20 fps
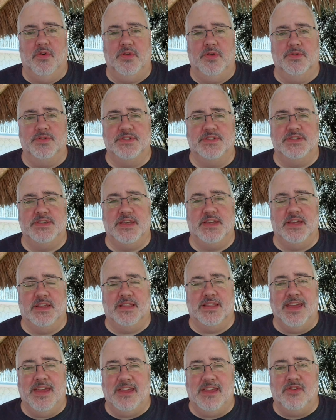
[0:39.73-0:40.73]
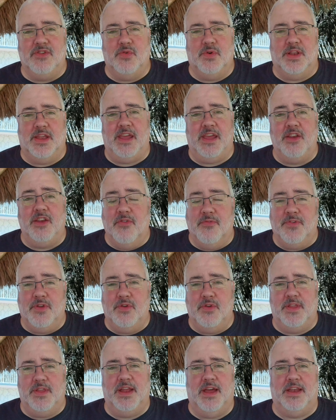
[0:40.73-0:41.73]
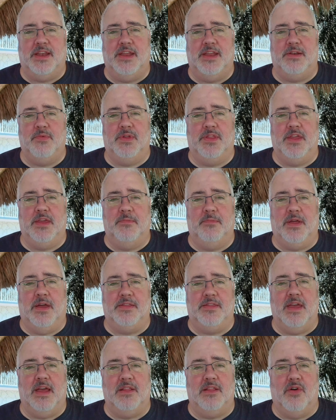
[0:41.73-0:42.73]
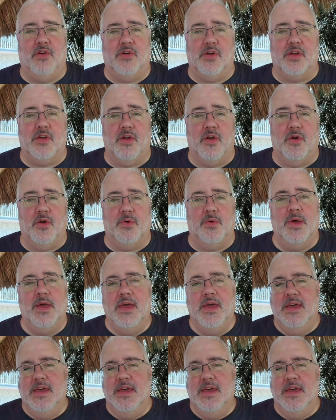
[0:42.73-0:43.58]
you'll see a link to an interview that I did with him not that long ago.